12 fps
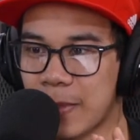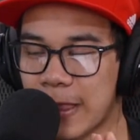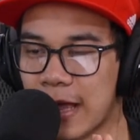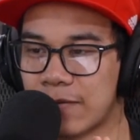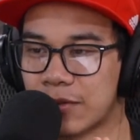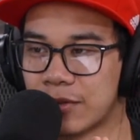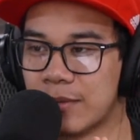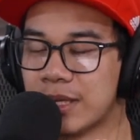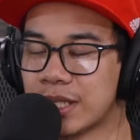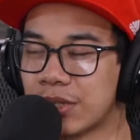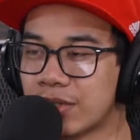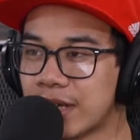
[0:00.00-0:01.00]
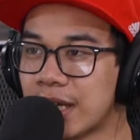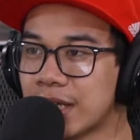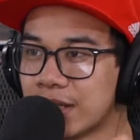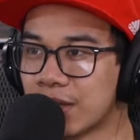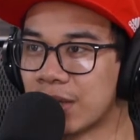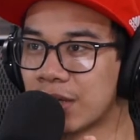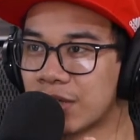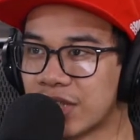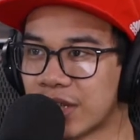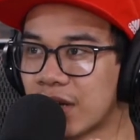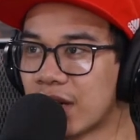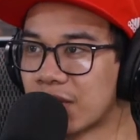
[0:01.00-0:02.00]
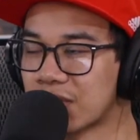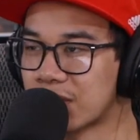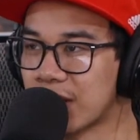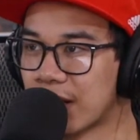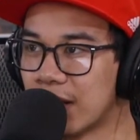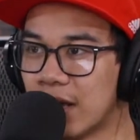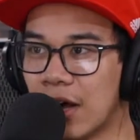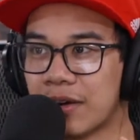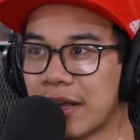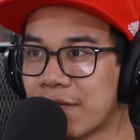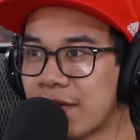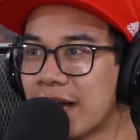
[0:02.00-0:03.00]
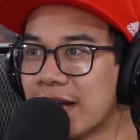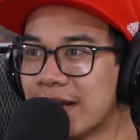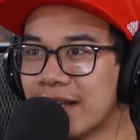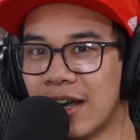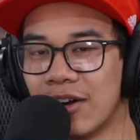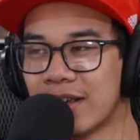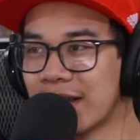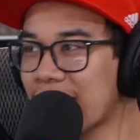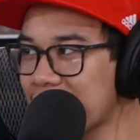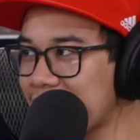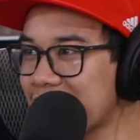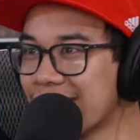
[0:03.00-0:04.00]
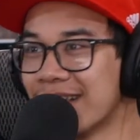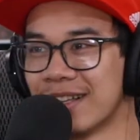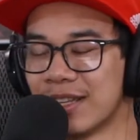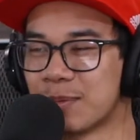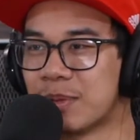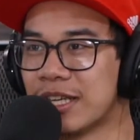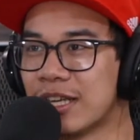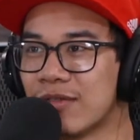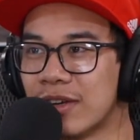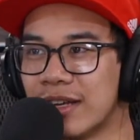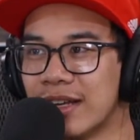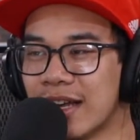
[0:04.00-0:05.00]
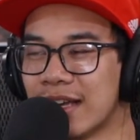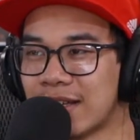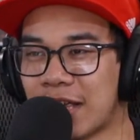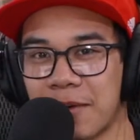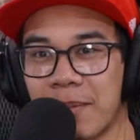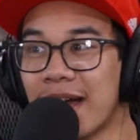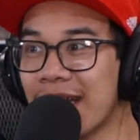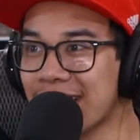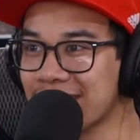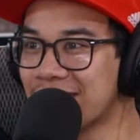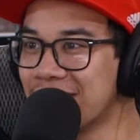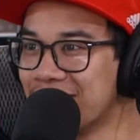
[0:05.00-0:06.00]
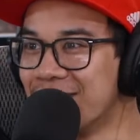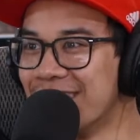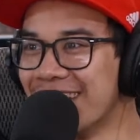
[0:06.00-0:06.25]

after the misunderstanding is clear, she's like, oh, shit. Okay, fine. Okay, I get it. Let's be even. And kick my ass, too.